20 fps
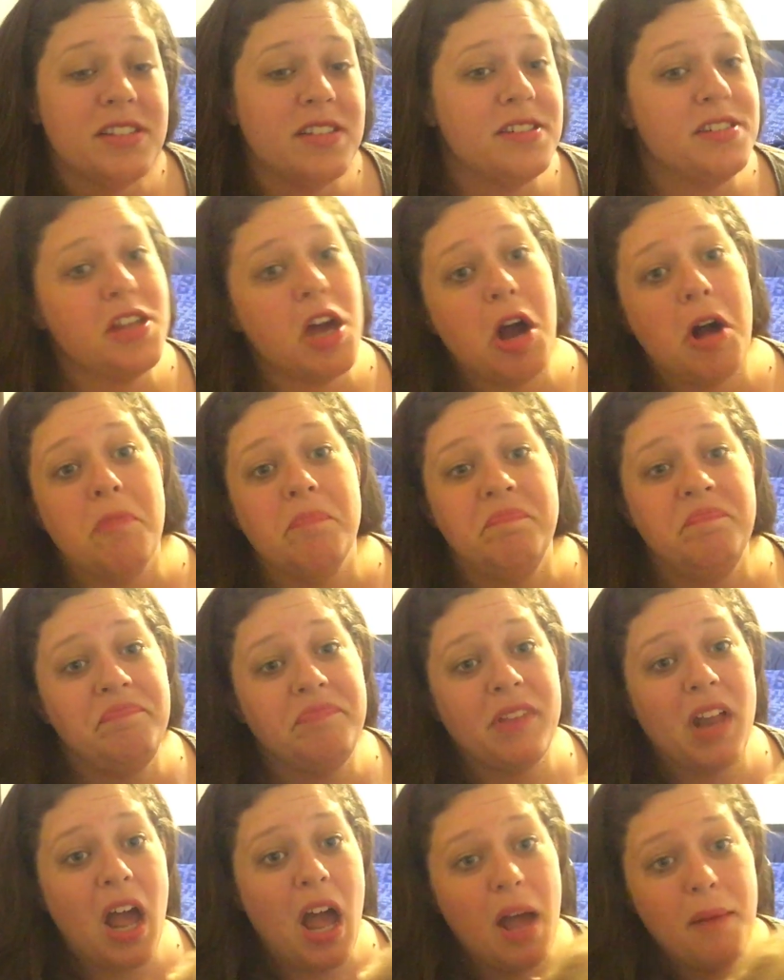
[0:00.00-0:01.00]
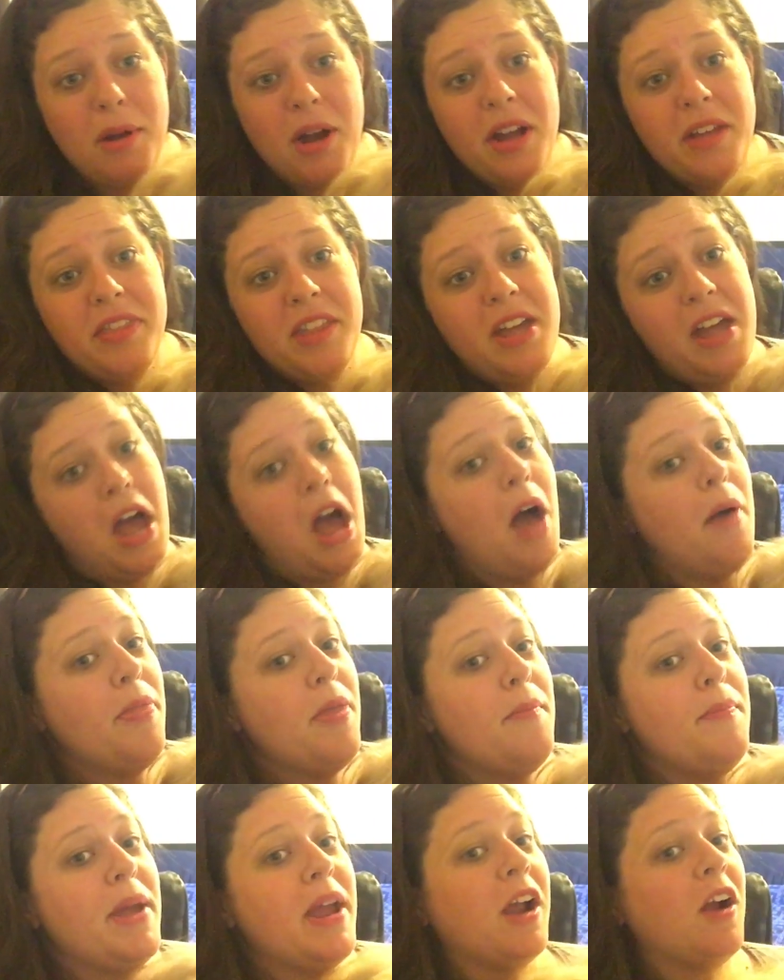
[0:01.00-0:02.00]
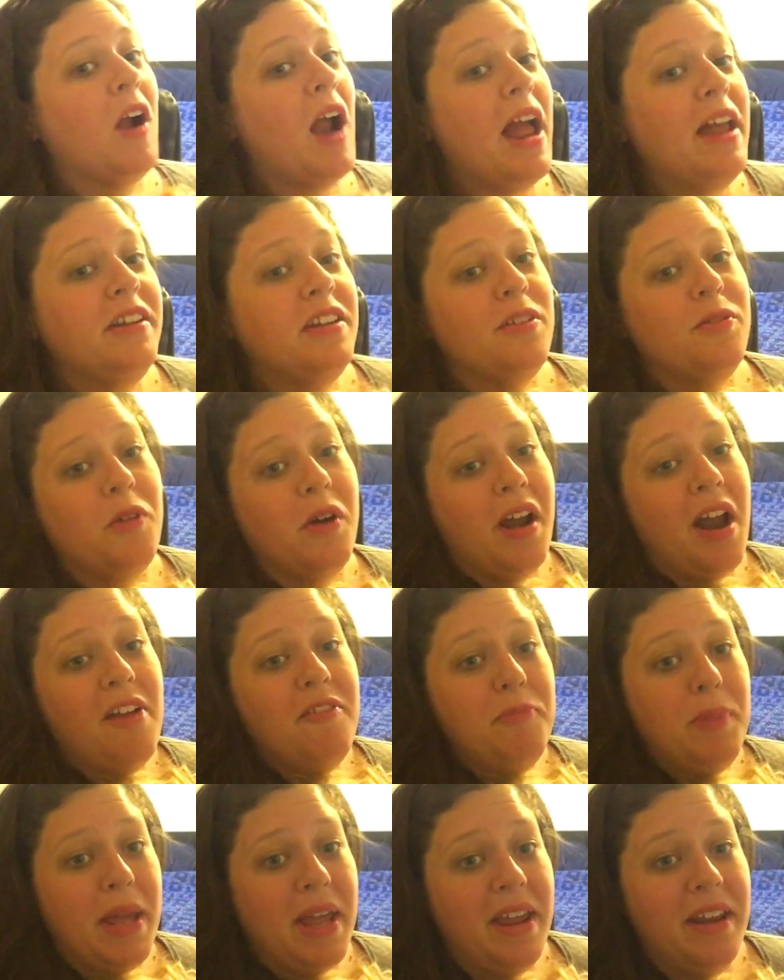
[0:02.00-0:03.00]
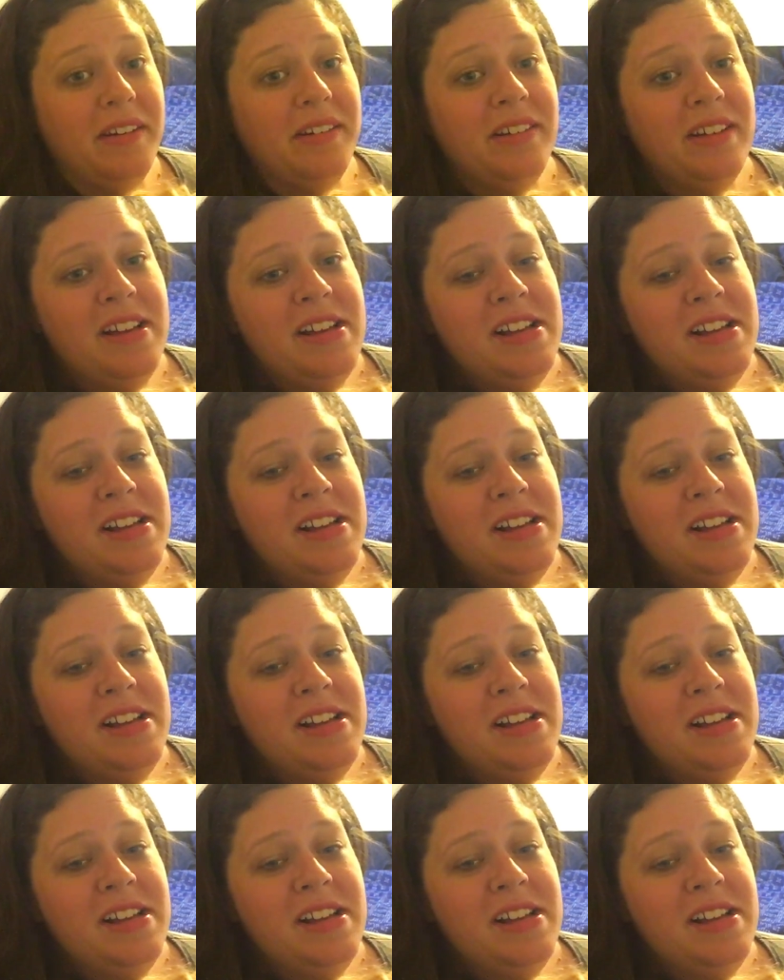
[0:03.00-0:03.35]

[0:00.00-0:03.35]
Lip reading: and so I'm on the bigger end of what I've been.